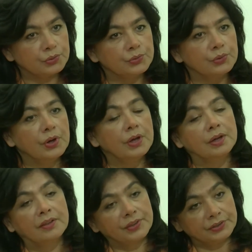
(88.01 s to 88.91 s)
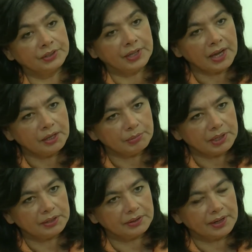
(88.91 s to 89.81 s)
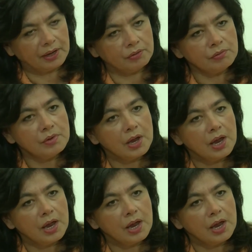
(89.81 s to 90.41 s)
to 39 million now.